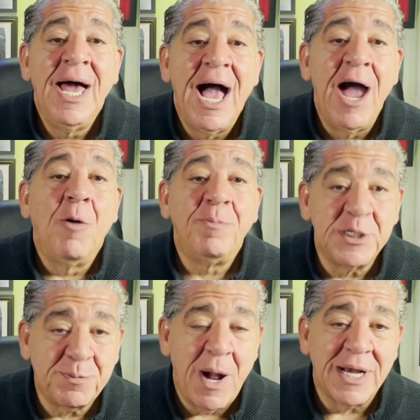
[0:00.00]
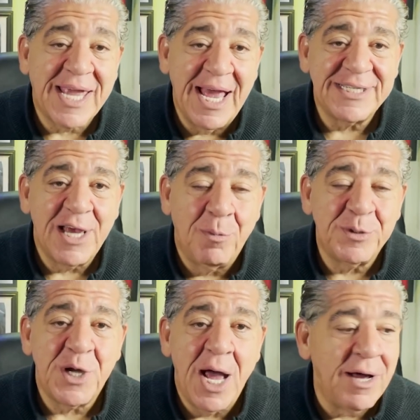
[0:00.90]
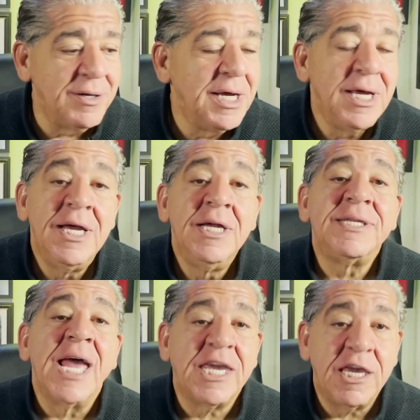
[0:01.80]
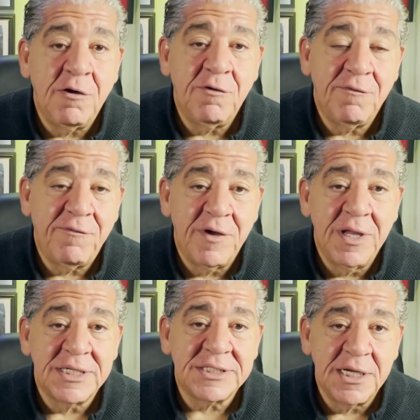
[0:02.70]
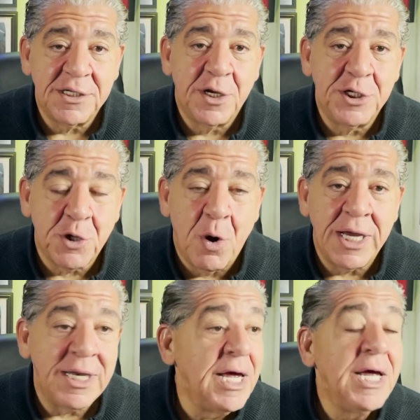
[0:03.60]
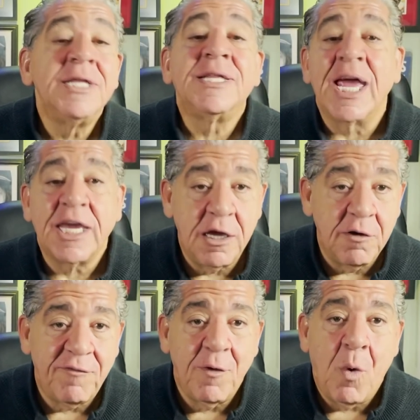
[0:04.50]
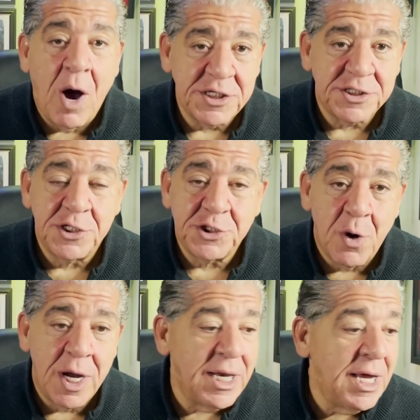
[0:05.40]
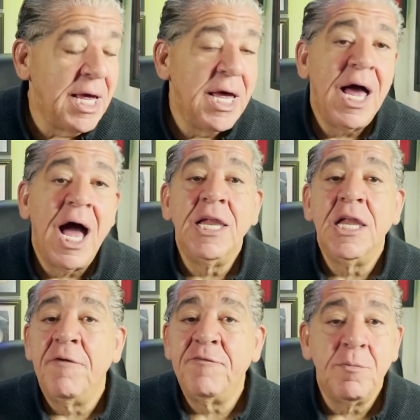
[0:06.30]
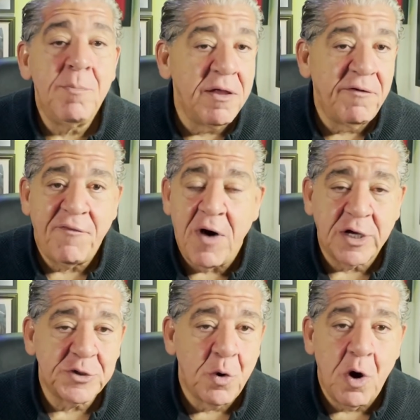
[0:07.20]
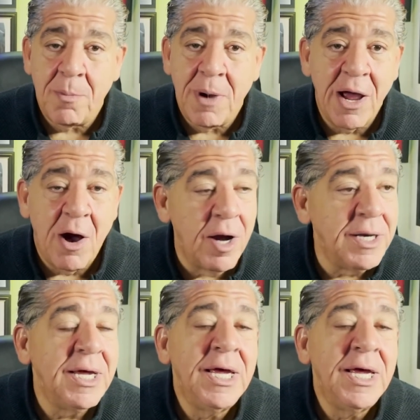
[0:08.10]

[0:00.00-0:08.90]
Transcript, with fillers: I hope this podcast helps you out. Thank you for listening to The Joint. Thank you for watching The Joint. I love you motherfuckers with all my heart.